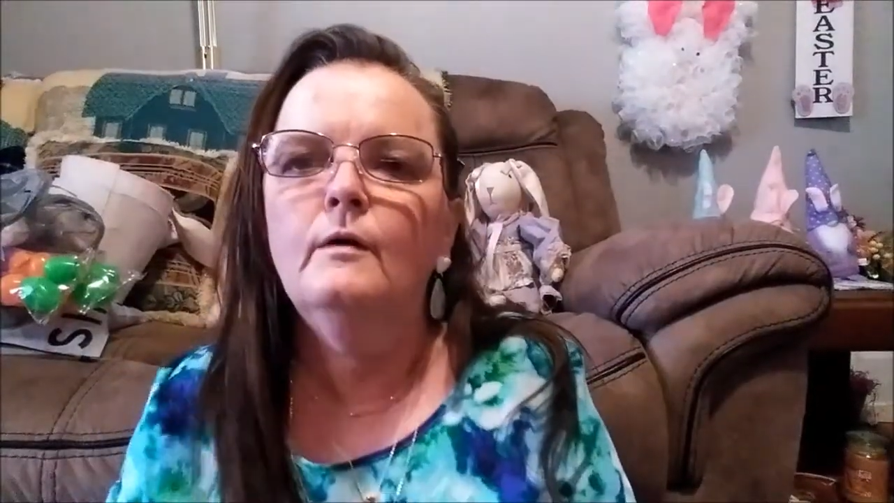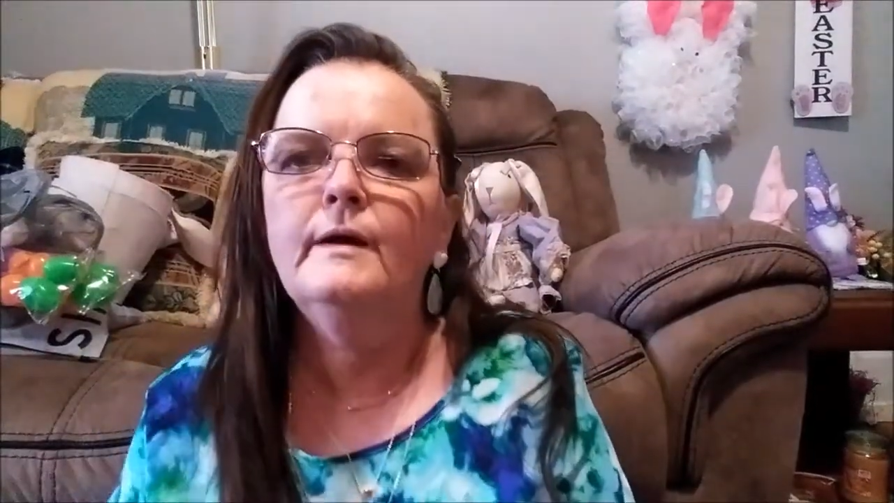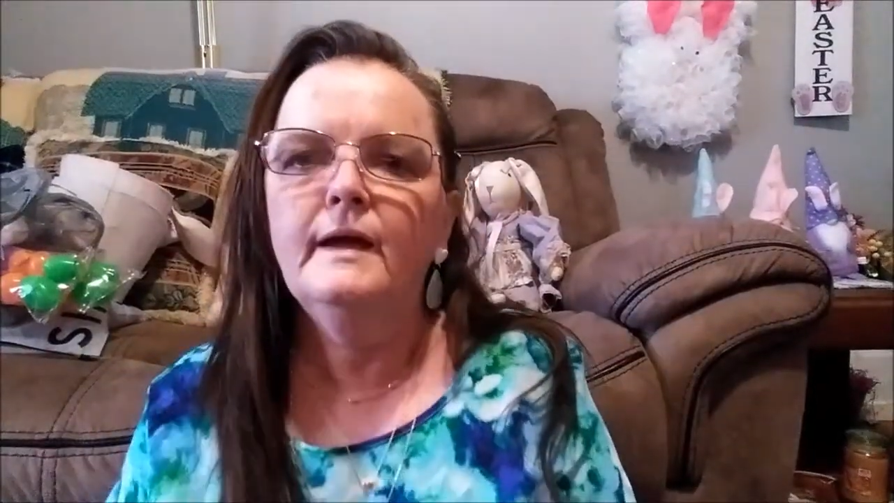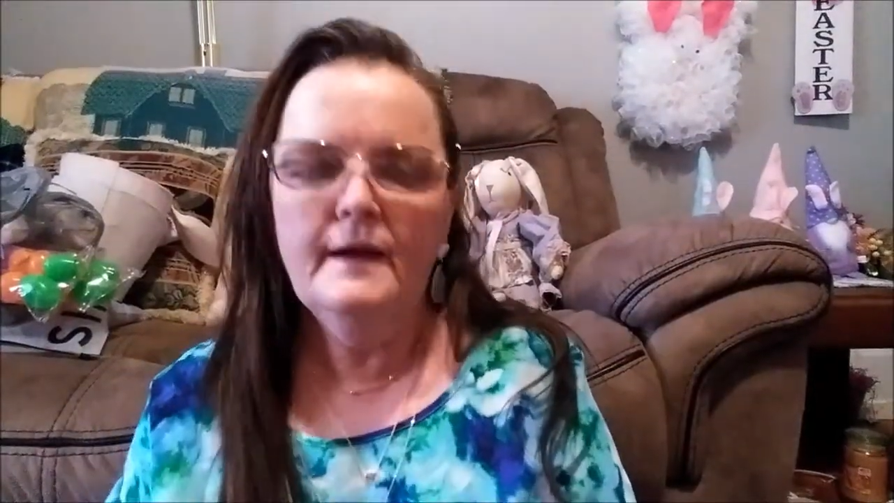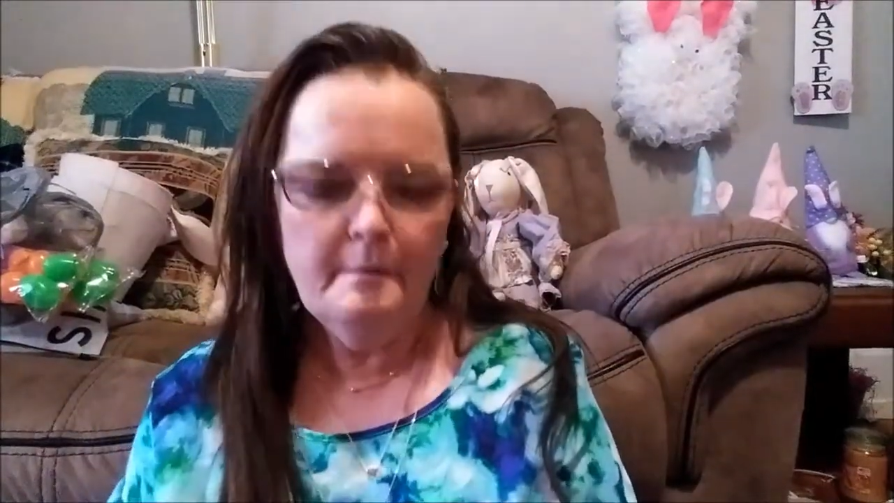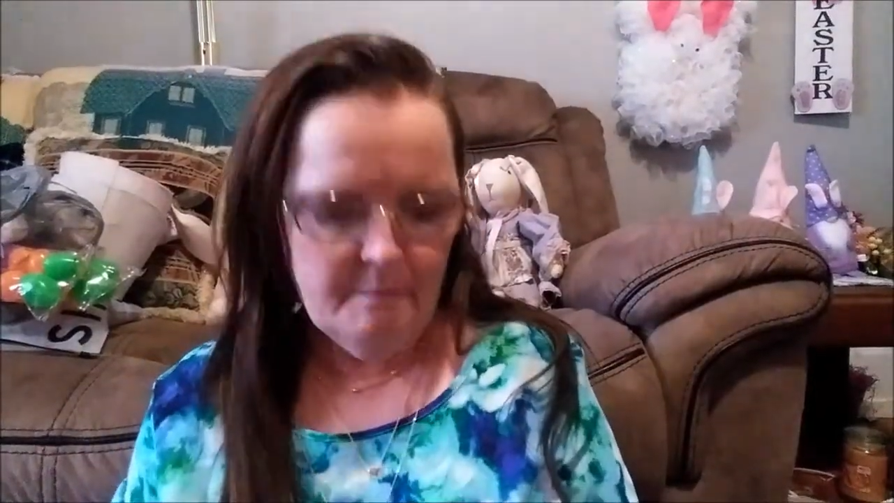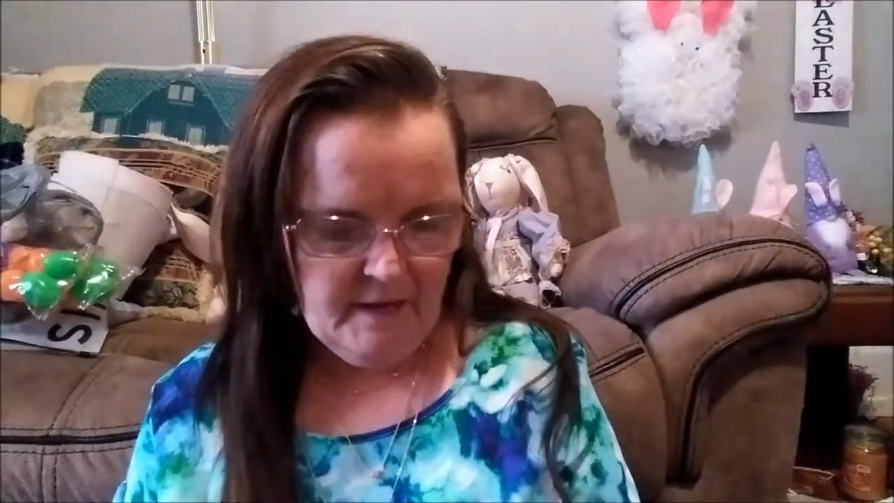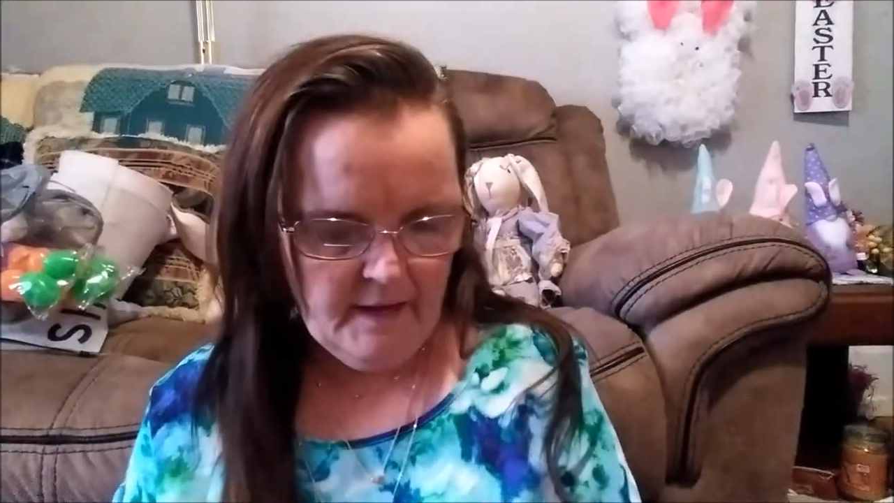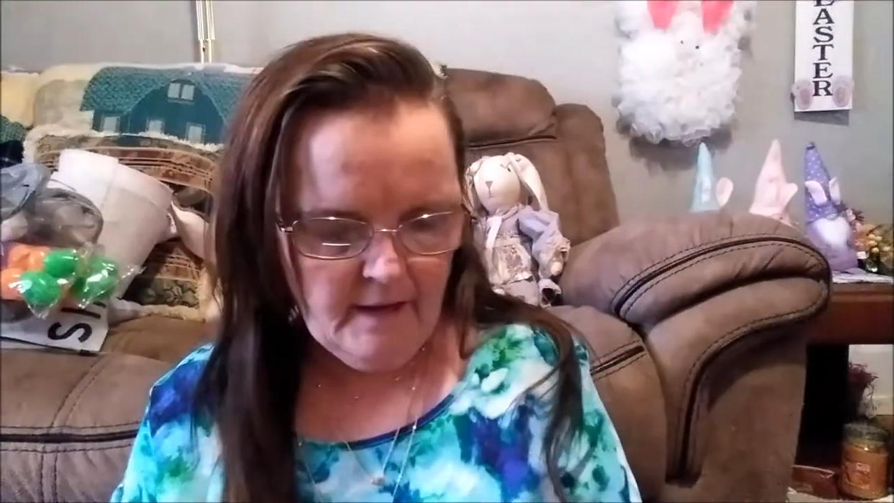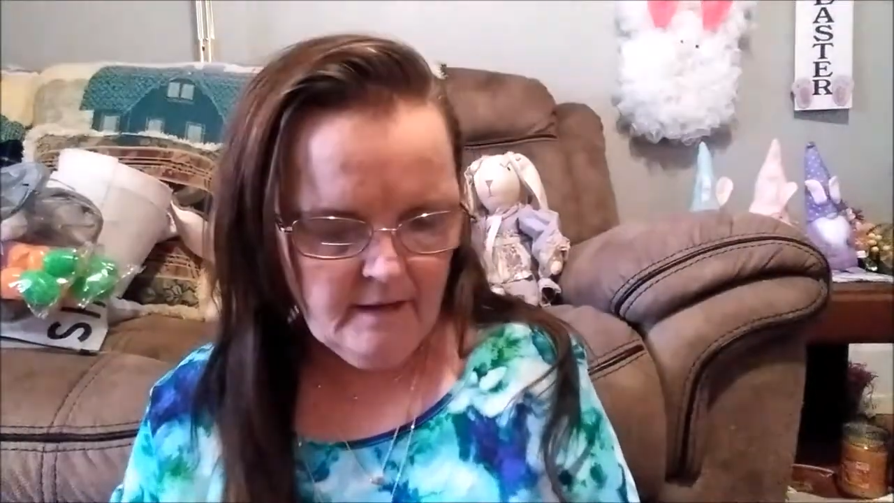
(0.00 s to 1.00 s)
Okay, I'm
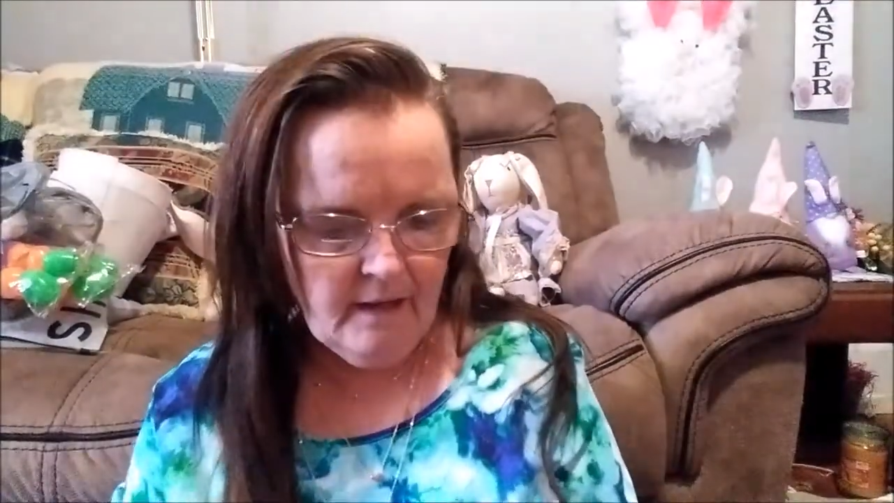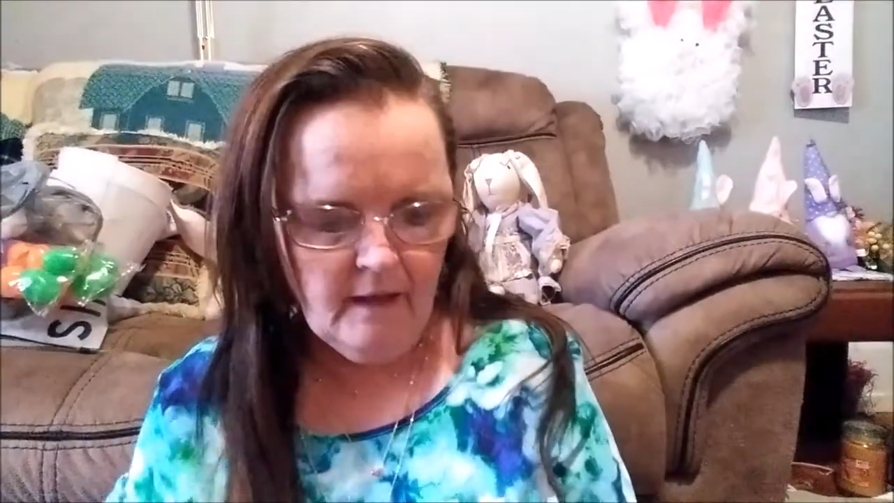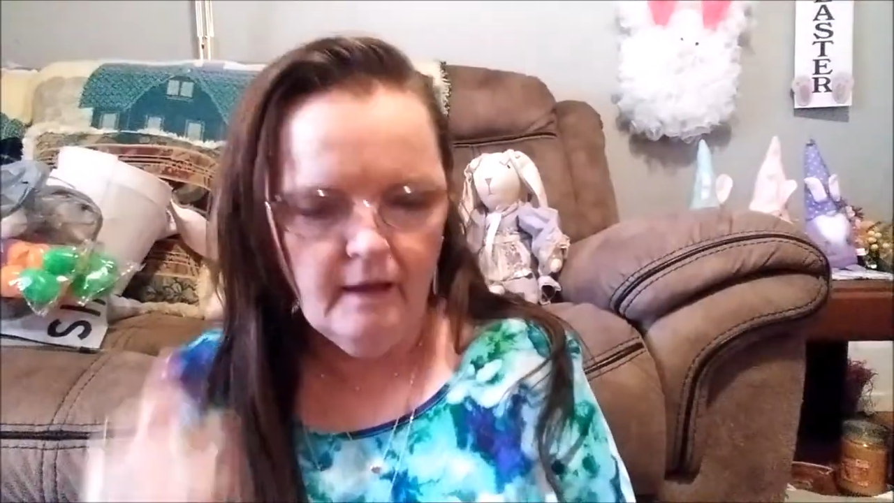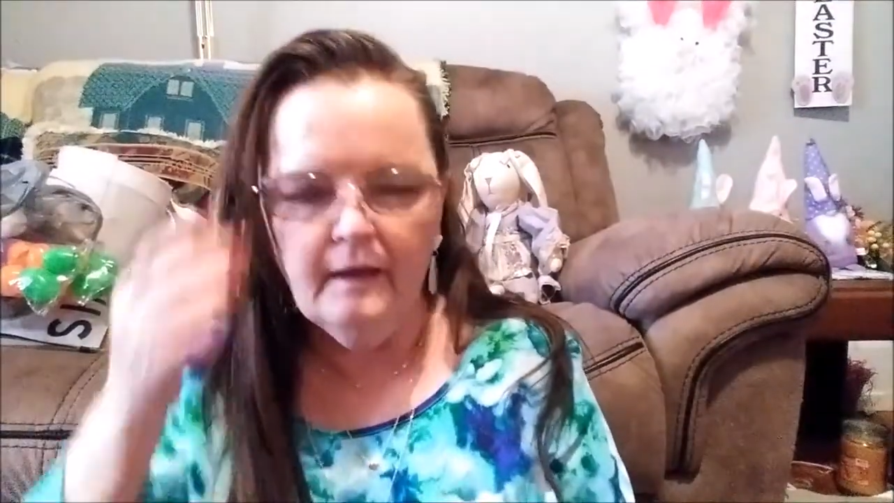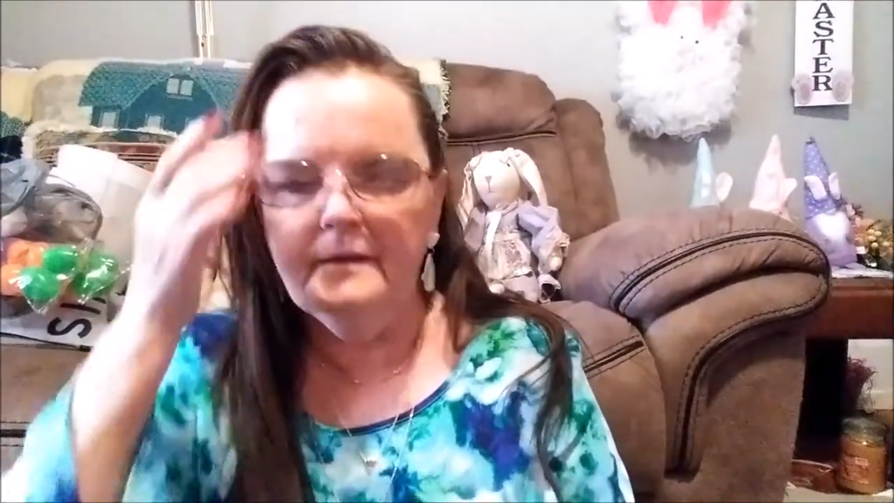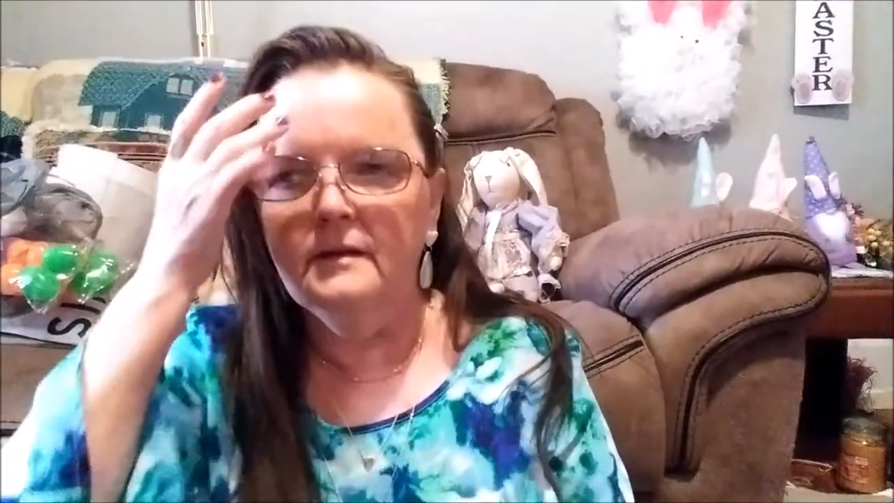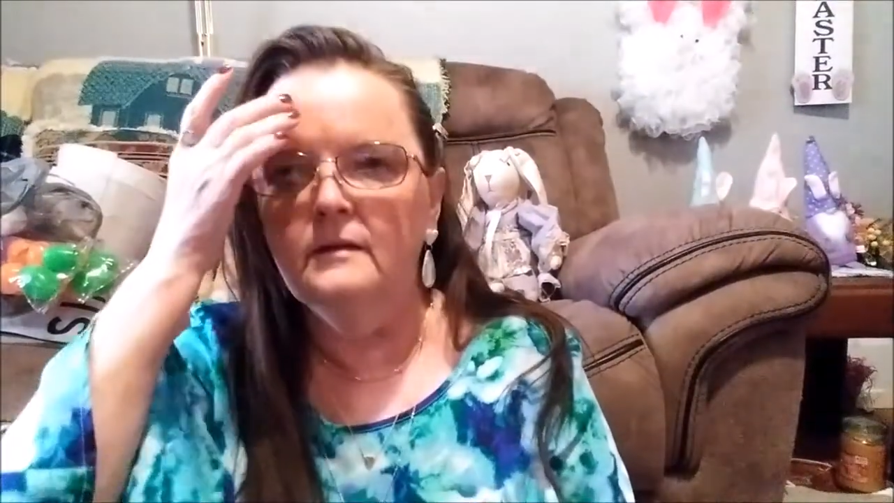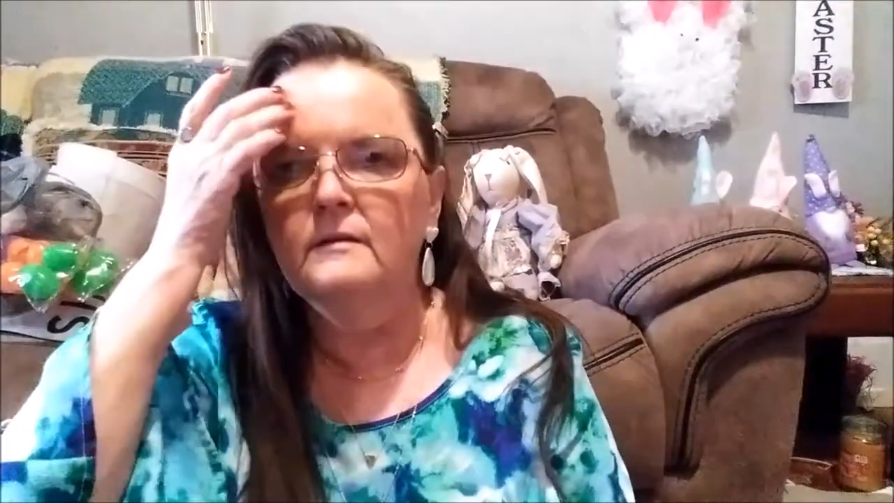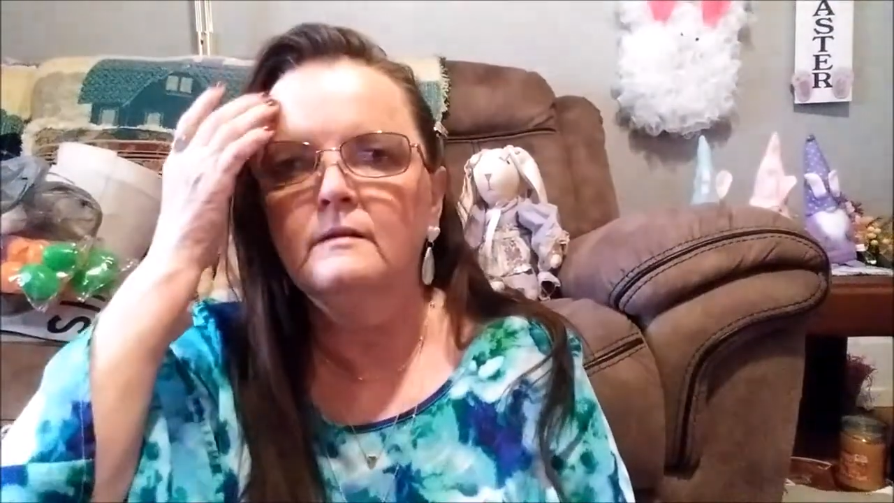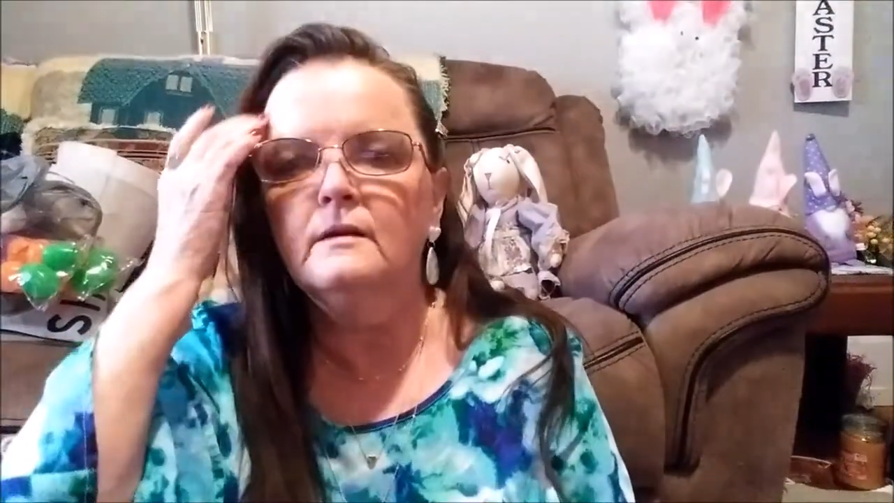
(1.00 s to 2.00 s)
back. I had
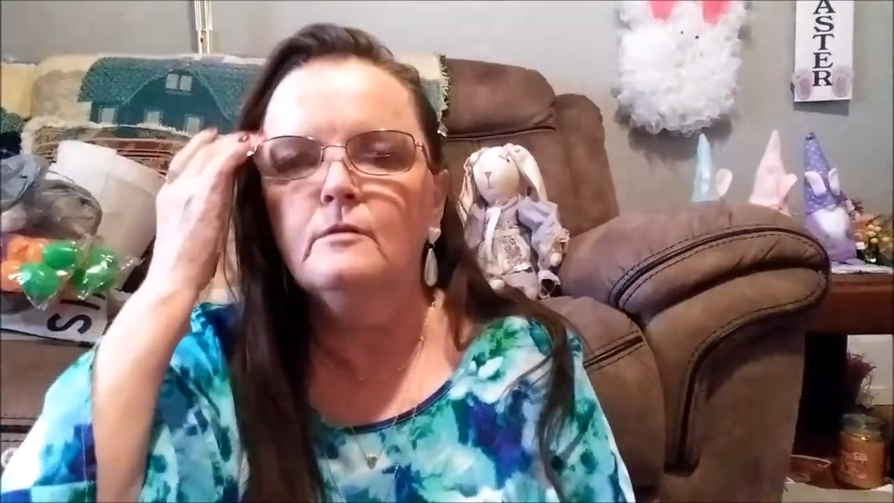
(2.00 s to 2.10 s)
to